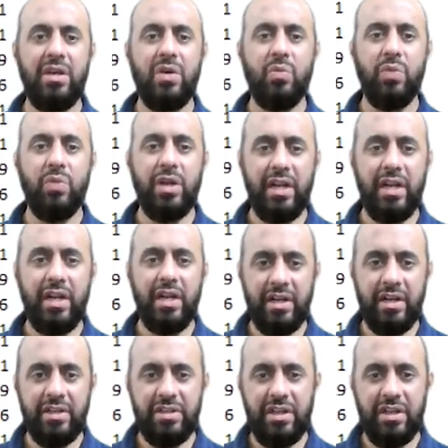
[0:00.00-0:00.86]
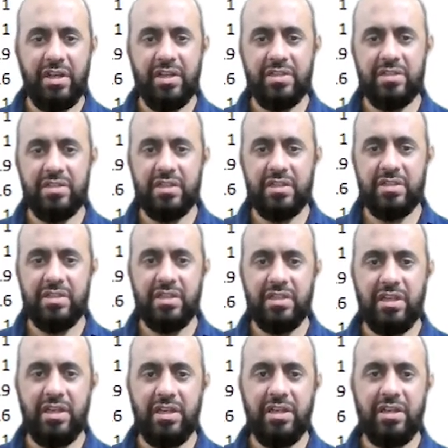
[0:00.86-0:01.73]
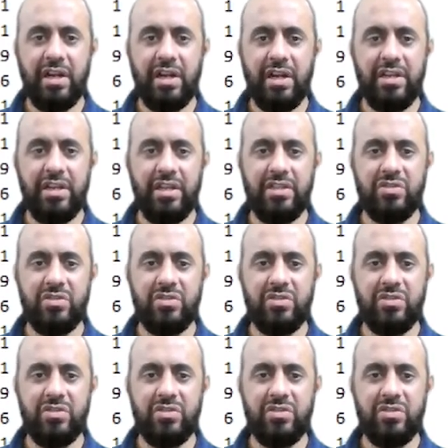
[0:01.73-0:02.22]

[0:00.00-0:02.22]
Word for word: one had 18, 16, 19.